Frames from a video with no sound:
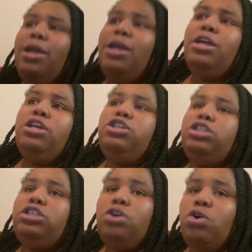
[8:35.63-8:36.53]

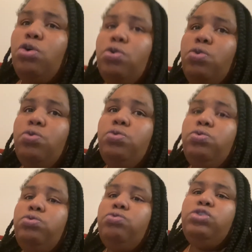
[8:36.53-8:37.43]
she's
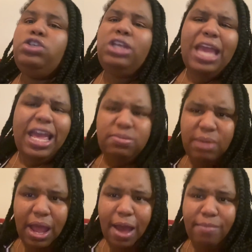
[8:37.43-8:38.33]
cool. She asked me
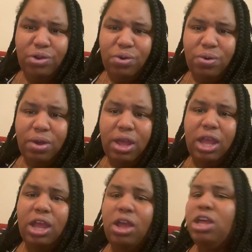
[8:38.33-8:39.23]
how I'm
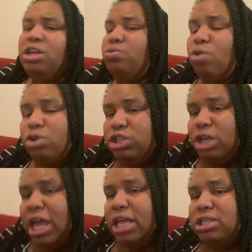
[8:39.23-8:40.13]
doing, or
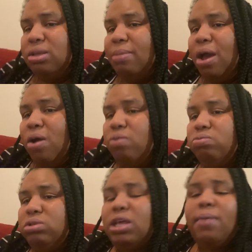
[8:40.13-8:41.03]
she asked about
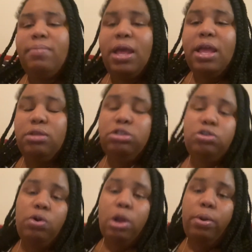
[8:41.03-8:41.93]
something that's
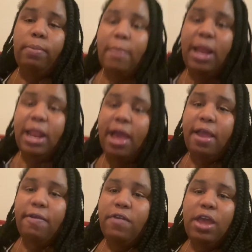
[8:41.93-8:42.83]
going on in my
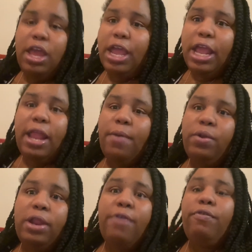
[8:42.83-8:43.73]
life, and they would
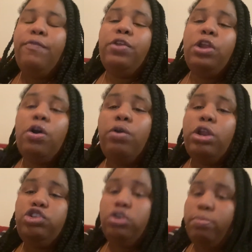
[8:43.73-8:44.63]
never even know
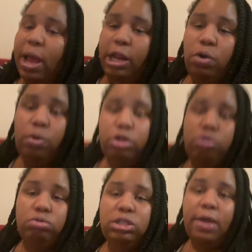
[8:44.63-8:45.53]
that you're probably going
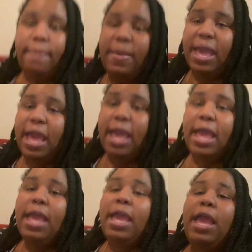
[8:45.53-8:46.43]
through something bad.
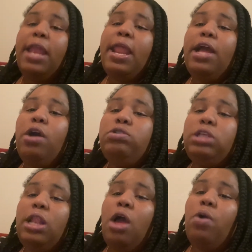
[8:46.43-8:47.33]
And that goes a
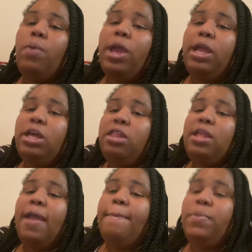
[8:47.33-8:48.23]
long way, because
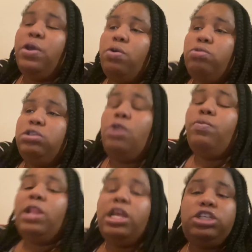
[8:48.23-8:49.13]
that builds a
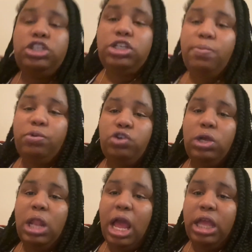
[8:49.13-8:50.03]
relationship with your
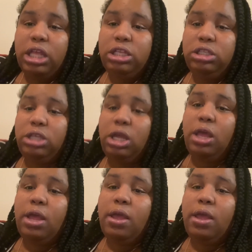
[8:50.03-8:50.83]
clients. And